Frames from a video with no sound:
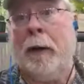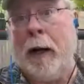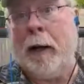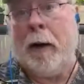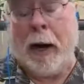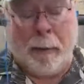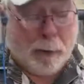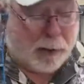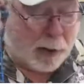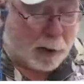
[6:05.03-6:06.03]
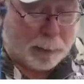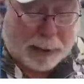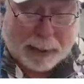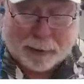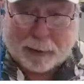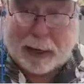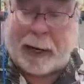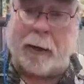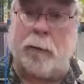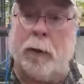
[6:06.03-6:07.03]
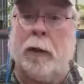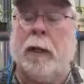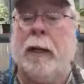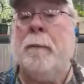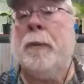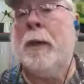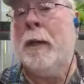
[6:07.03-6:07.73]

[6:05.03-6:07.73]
on our hibiscus plants, and they can really